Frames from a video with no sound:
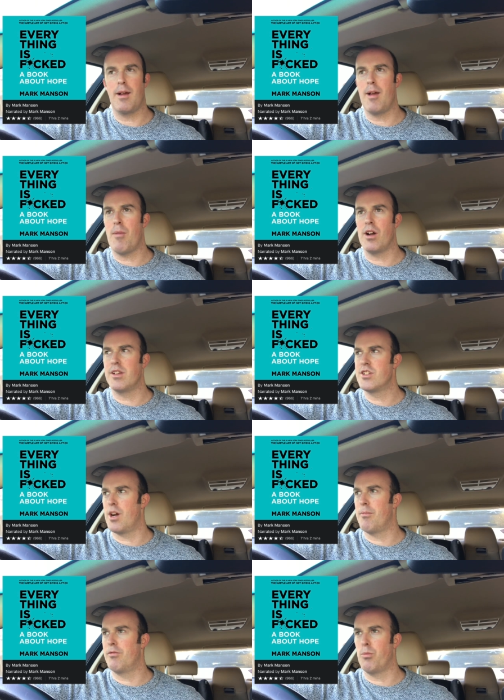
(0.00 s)
It might
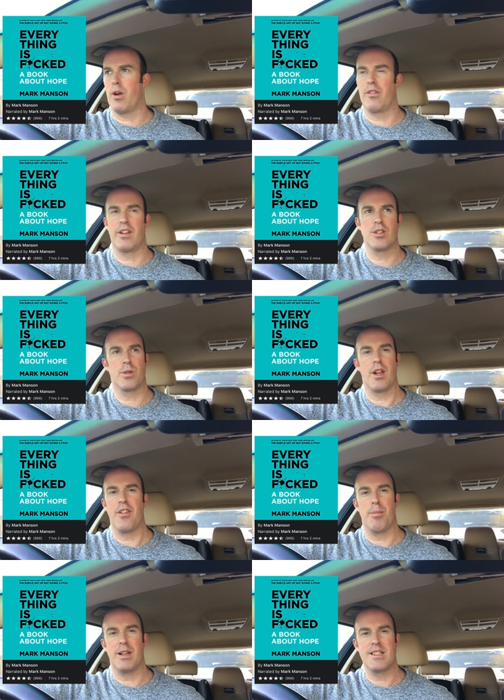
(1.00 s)
jump from one thing to
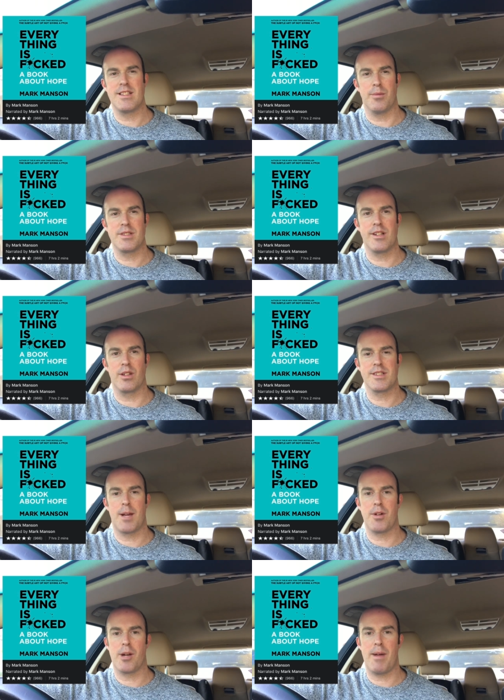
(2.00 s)
another, but it was still the
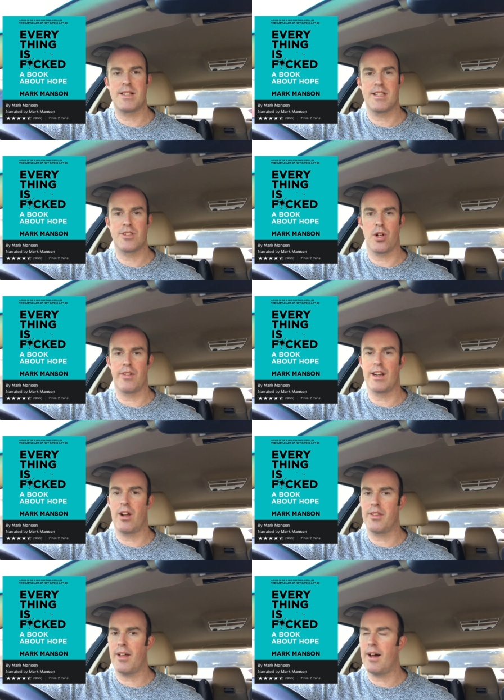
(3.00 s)
same kind of message, so I really
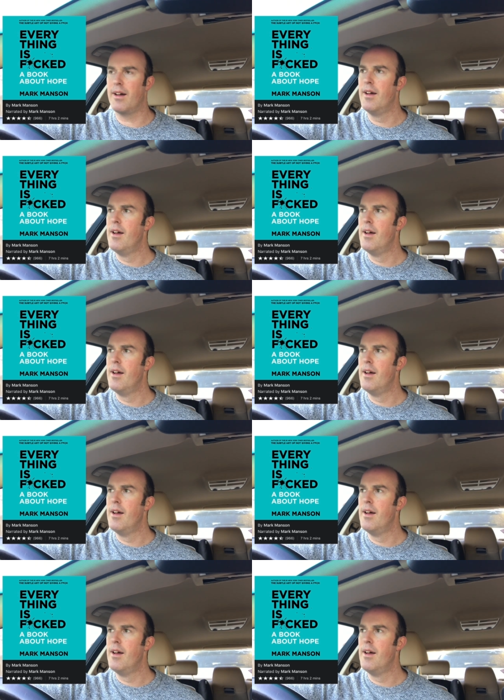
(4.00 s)
liked that.